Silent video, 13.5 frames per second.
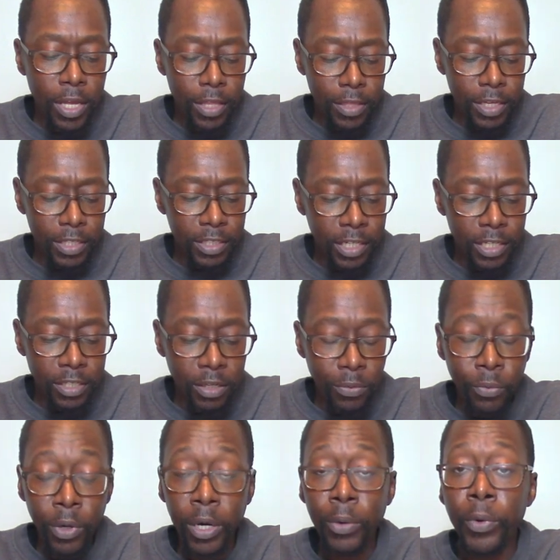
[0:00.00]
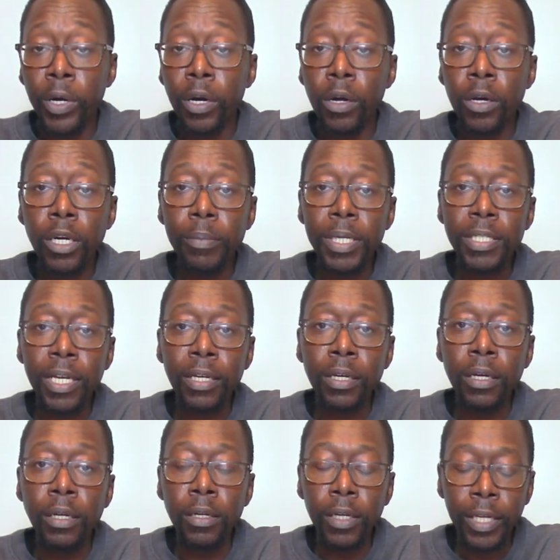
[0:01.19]
this season, where we're going to be taking
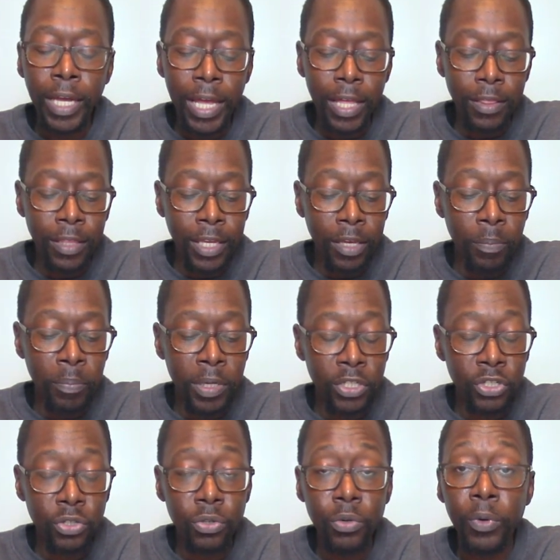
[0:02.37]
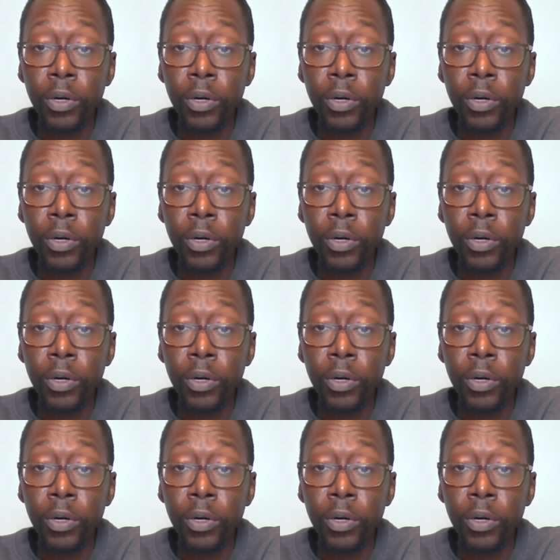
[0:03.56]
a look at the epistle.